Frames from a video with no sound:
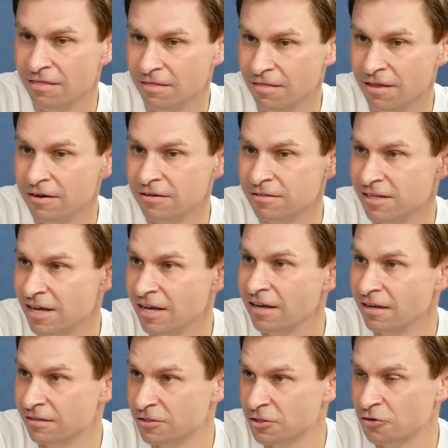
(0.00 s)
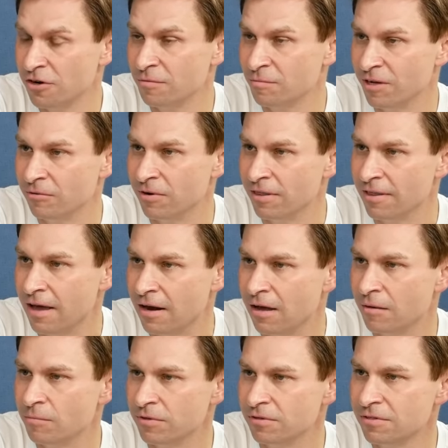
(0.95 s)
There's kicking and screaming when that
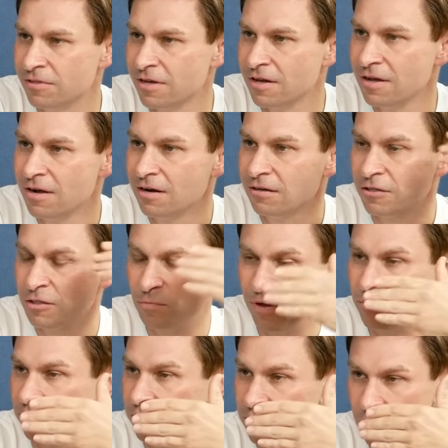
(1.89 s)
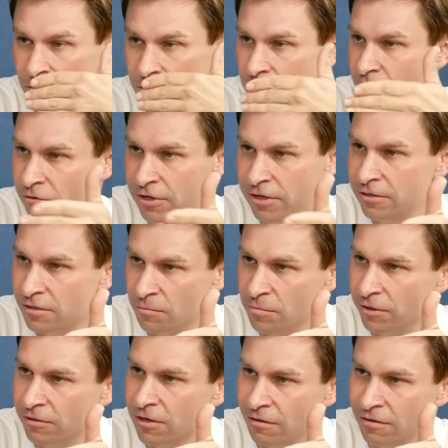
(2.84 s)
happens, because people's whole careers are
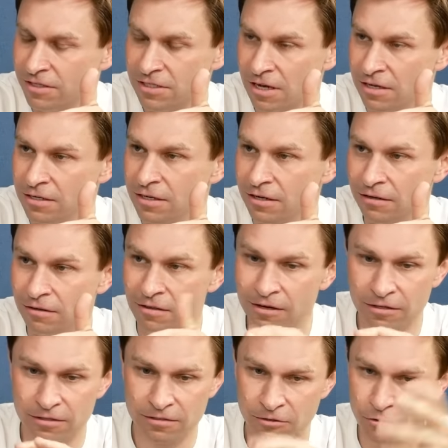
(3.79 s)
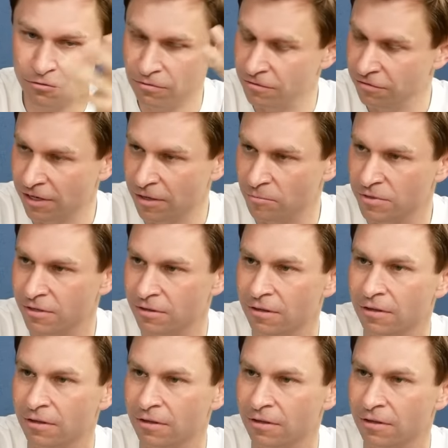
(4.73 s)
built on this idea, and then it's flipped, and